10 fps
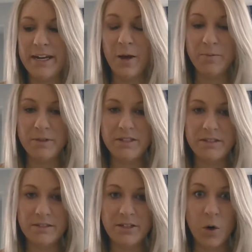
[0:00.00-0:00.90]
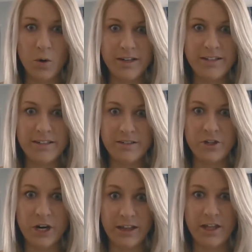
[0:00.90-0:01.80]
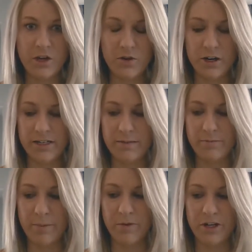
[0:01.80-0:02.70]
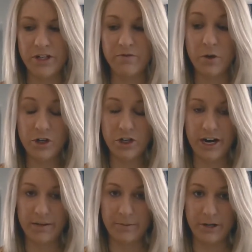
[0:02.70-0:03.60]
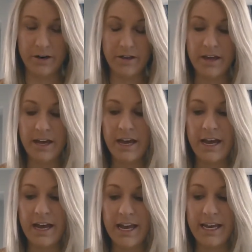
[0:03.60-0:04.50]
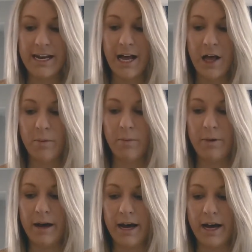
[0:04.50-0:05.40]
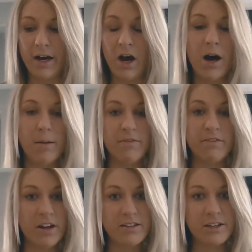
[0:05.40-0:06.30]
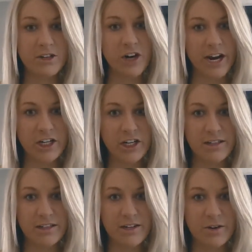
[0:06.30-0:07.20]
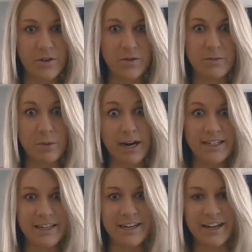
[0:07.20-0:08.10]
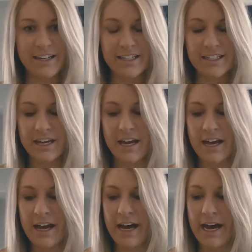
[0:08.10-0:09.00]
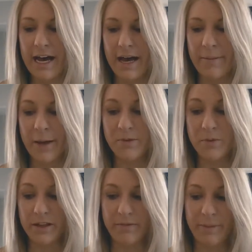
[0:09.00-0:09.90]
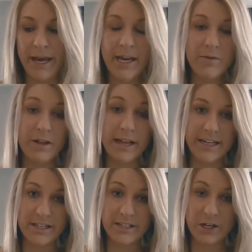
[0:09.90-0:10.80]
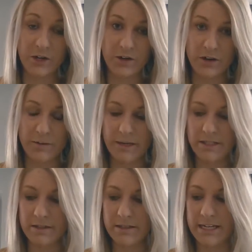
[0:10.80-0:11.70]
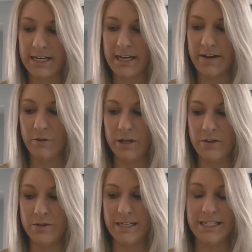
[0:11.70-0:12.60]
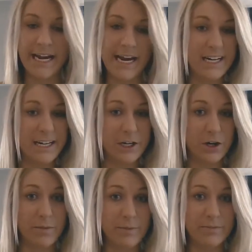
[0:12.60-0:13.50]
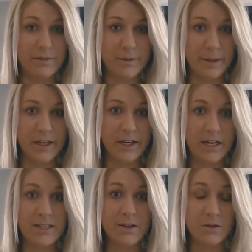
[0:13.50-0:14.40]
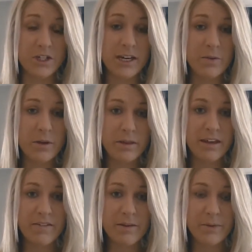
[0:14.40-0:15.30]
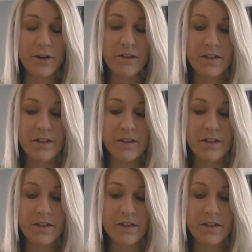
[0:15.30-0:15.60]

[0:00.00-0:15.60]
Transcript: helps tone and strengthen the uterus in preparation for childbirth. It can help calm false contractions, those Braxton Hicks. Helps relieve pain, relaxes our uterine muscles. It can even reduce anxiety and irritability associated with giving birth.